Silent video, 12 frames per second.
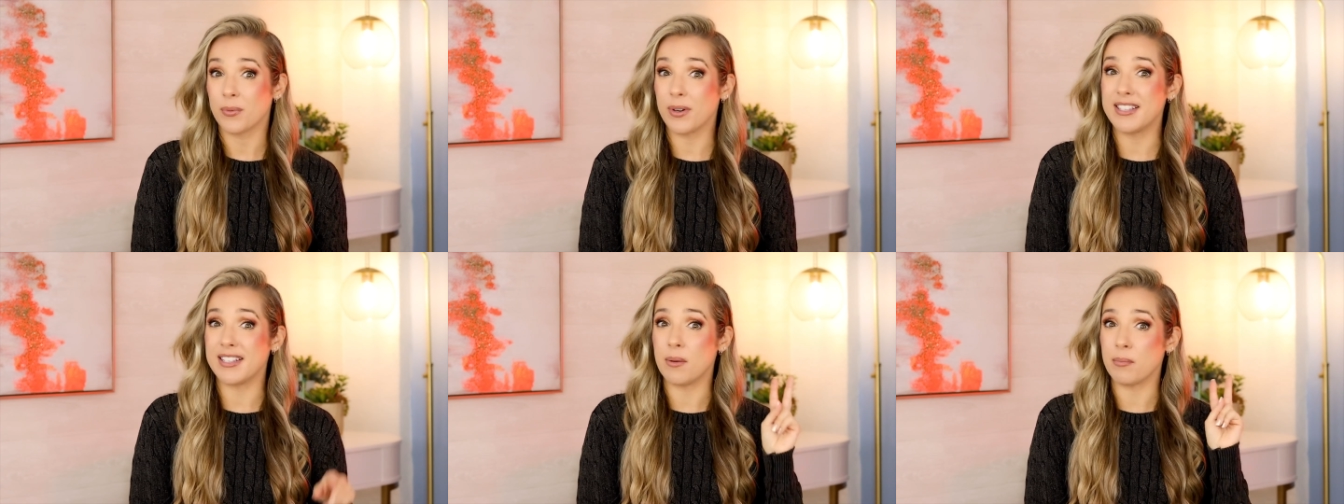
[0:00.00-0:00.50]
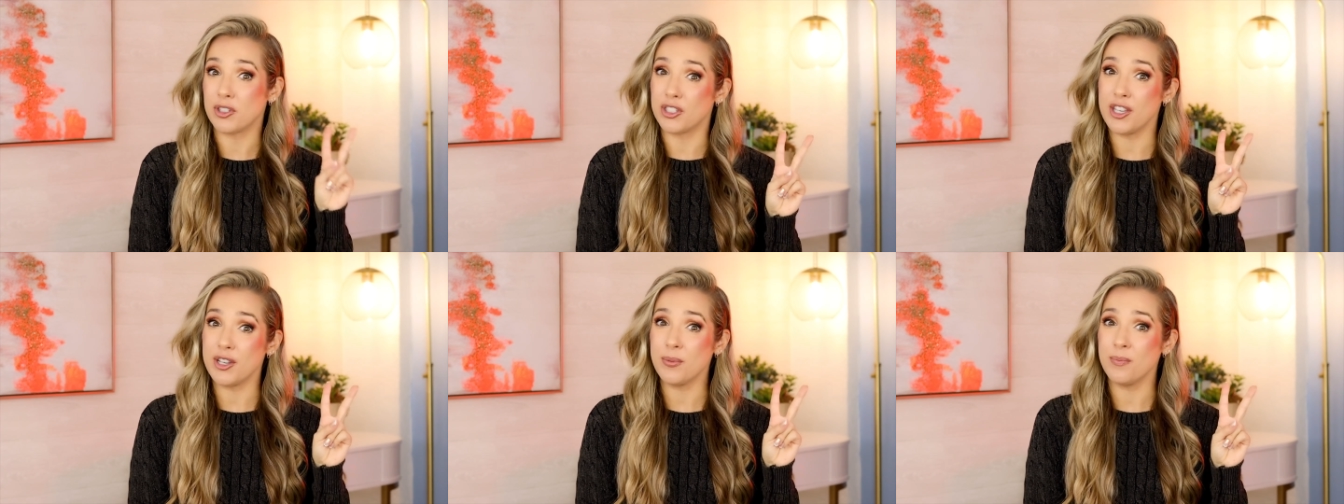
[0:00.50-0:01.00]
Reason number
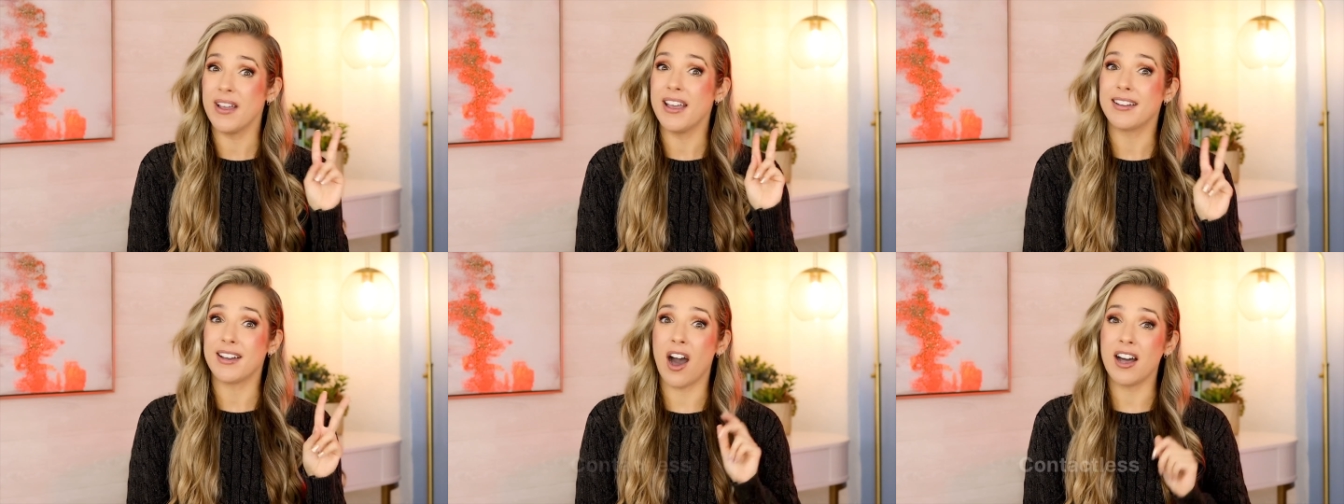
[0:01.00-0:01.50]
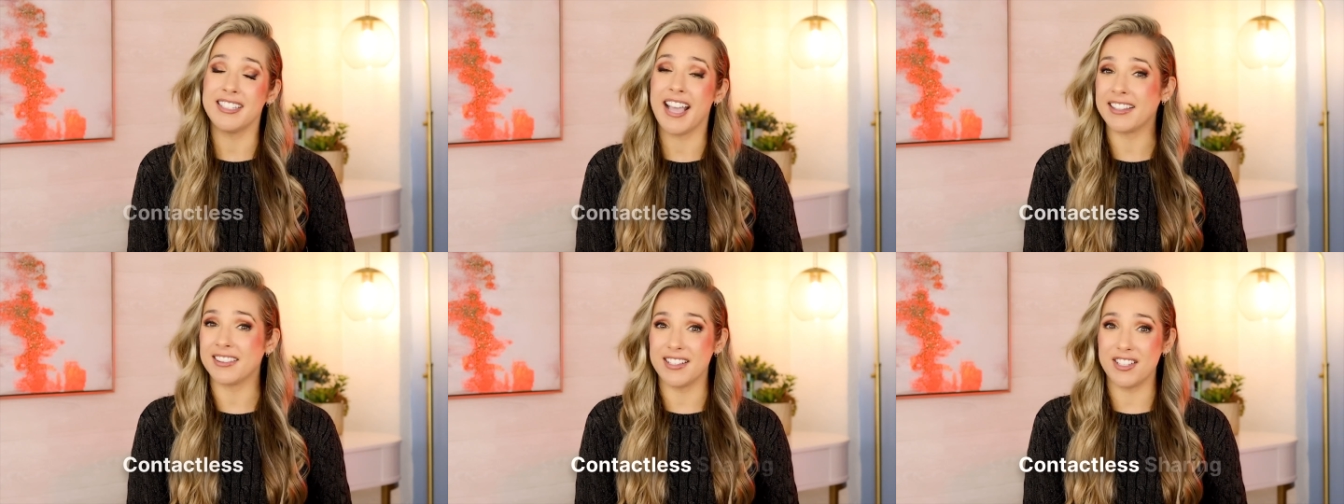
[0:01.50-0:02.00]
two,
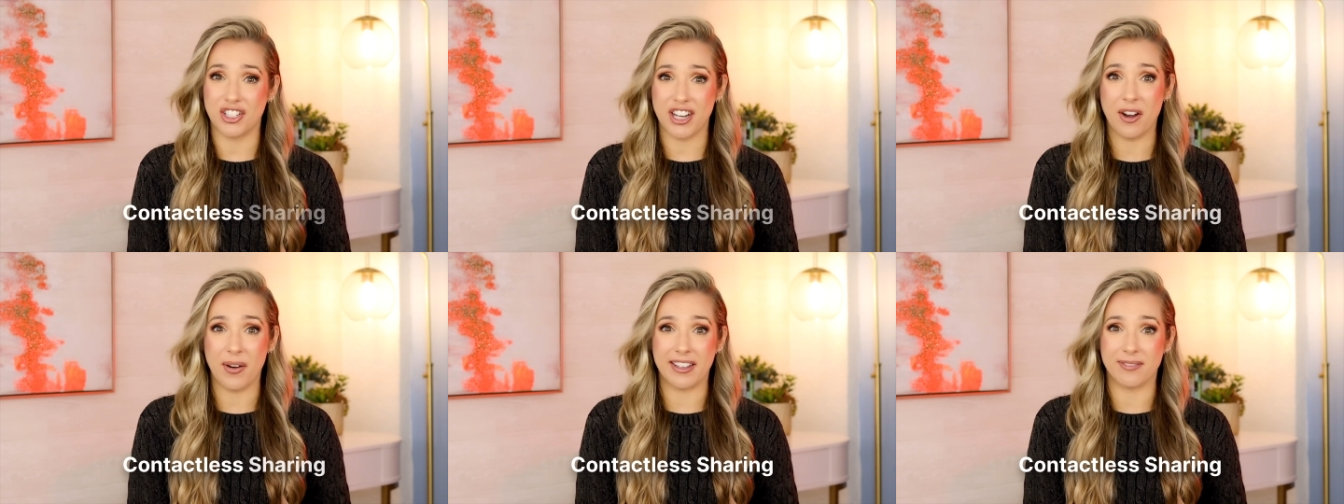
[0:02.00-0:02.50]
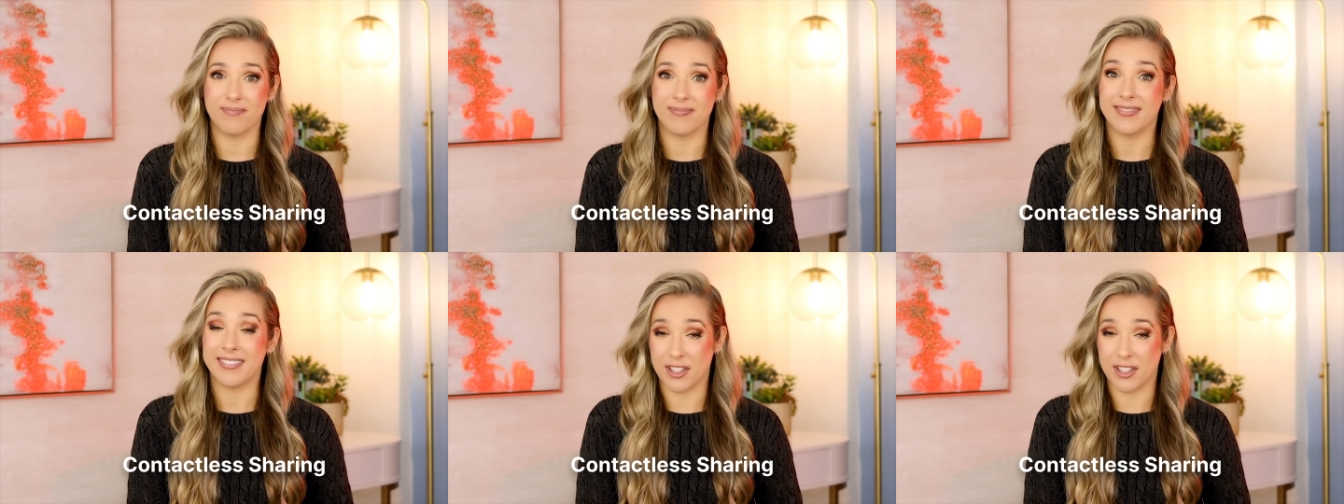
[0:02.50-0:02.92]
contactless sharing.